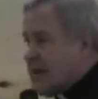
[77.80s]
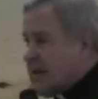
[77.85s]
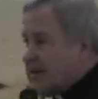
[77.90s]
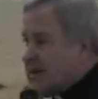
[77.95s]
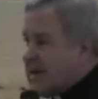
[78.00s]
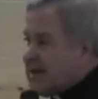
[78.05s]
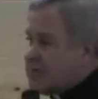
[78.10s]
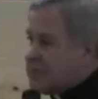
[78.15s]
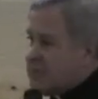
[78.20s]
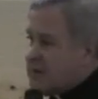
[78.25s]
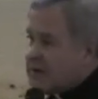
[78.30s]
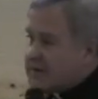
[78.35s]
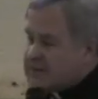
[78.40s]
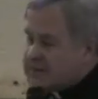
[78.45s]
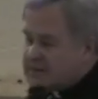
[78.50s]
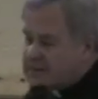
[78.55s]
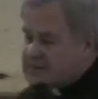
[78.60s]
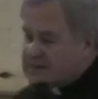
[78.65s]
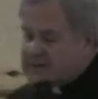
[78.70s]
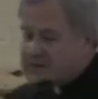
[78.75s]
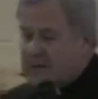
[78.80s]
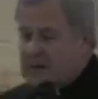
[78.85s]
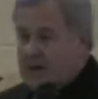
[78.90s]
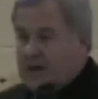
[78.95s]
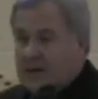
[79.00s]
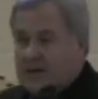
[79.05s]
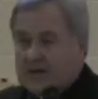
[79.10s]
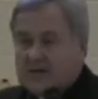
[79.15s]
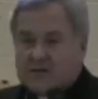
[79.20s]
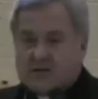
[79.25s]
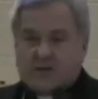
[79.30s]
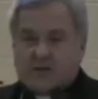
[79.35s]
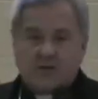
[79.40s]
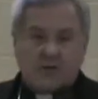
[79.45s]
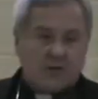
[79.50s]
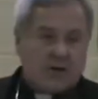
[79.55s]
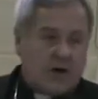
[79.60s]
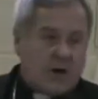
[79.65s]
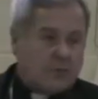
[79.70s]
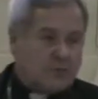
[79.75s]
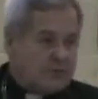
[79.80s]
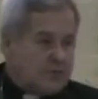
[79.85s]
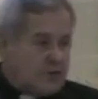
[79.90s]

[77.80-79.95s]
and that brings us to a